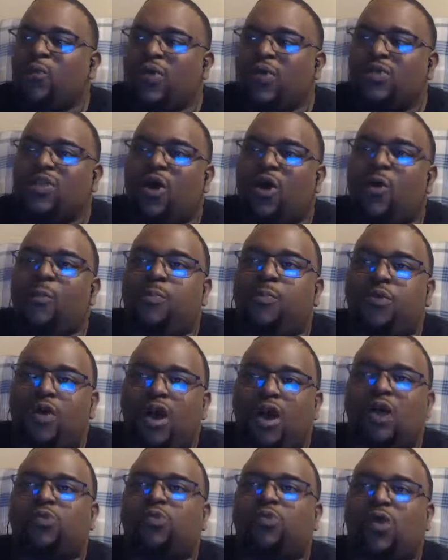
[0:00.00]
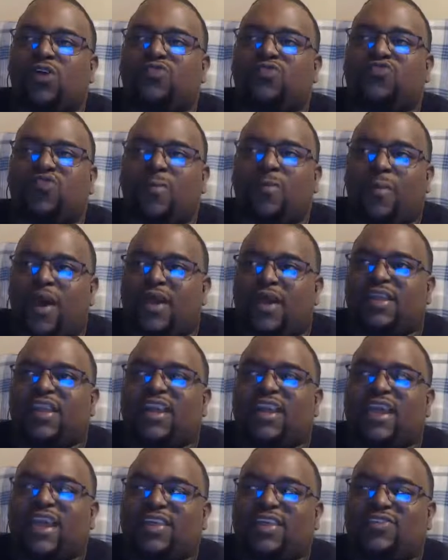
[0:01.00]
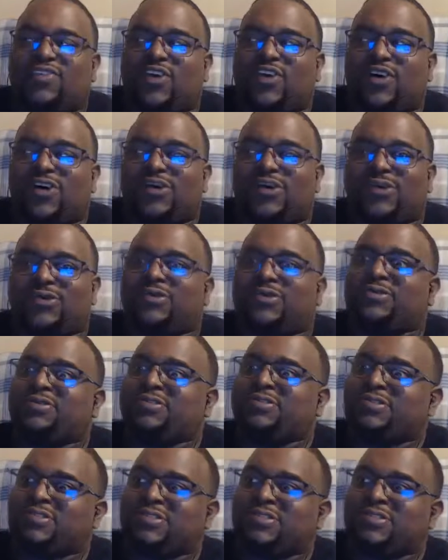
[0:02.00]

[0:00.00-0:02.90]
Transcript: We know Bronn works for money, so